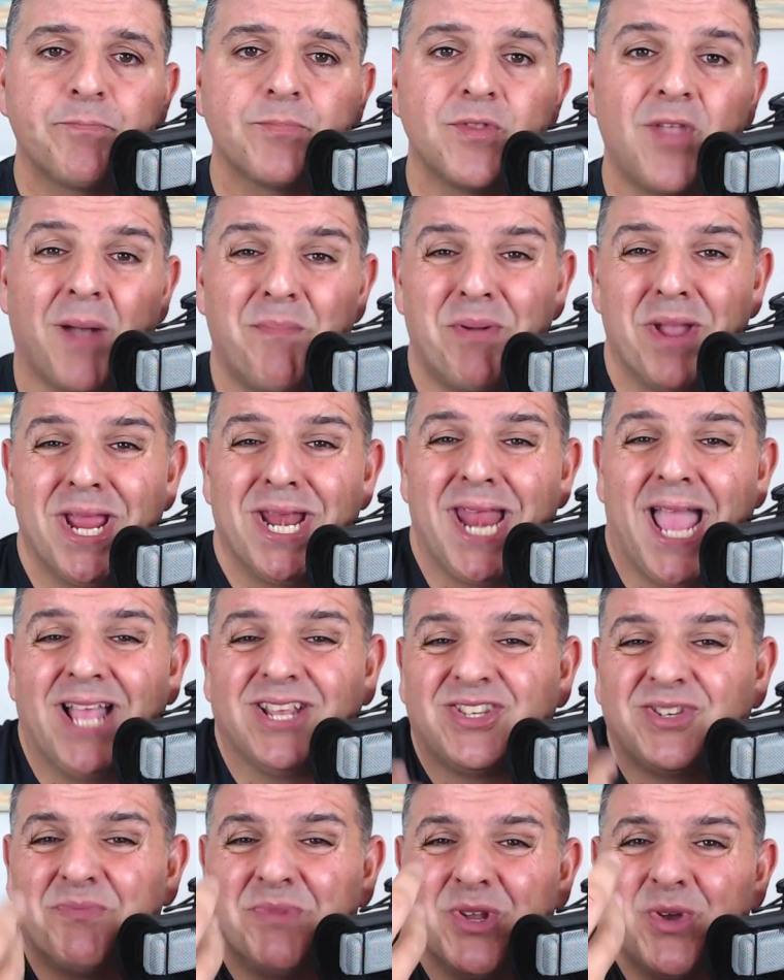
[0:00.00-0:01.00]
taught by an,
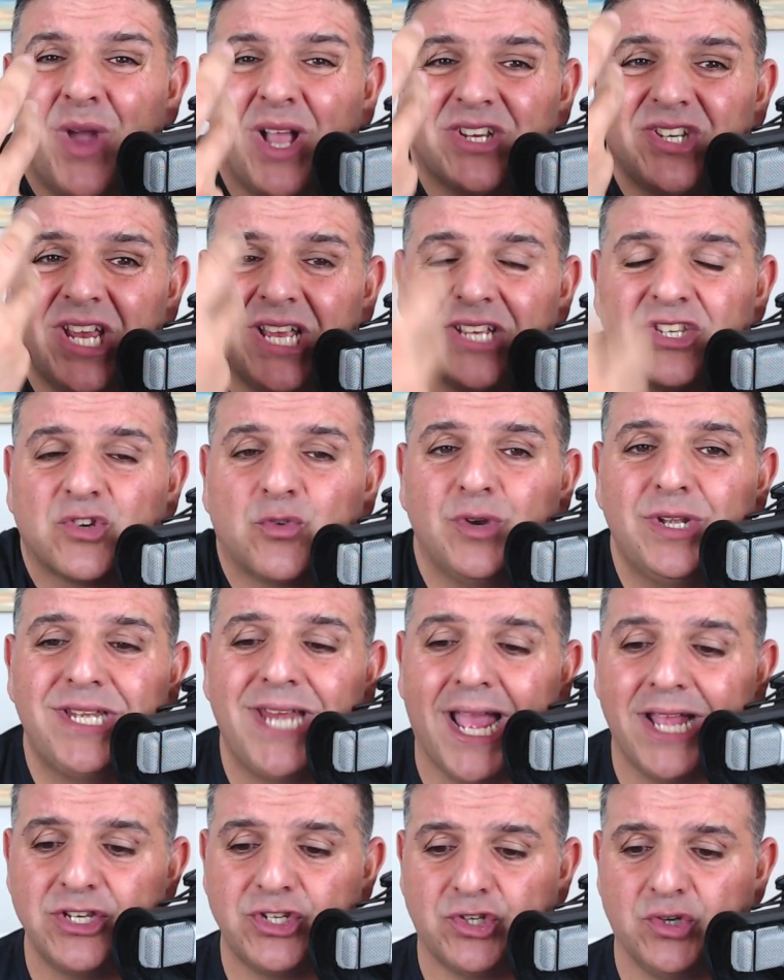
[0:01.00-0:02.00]
somebody who actually has
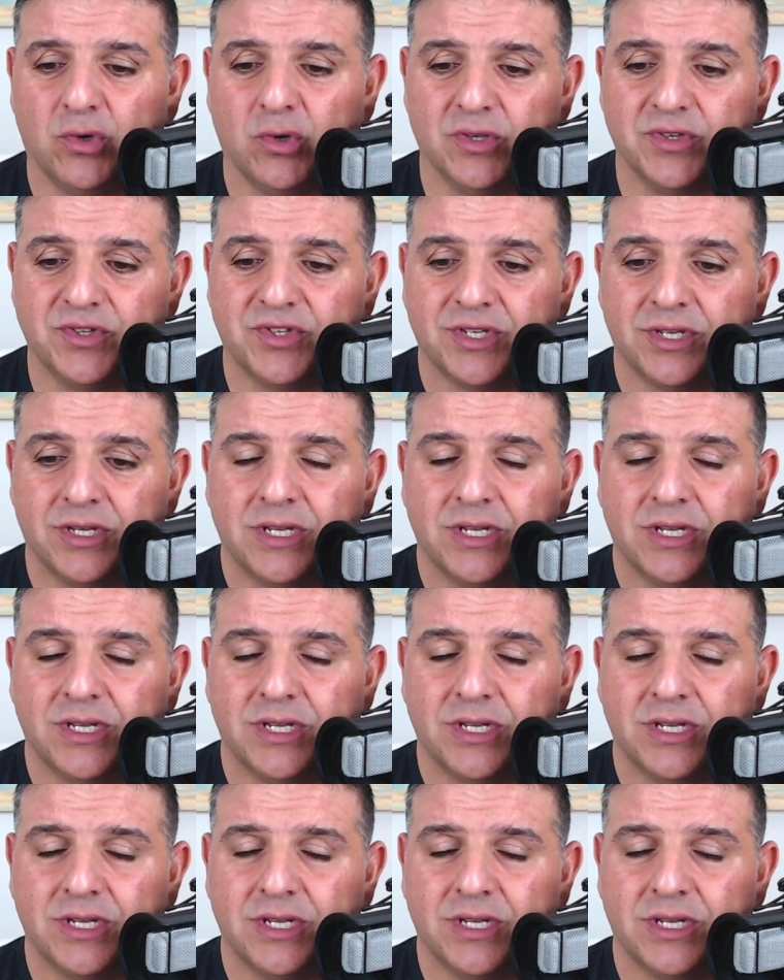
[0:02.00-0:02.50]
credentials.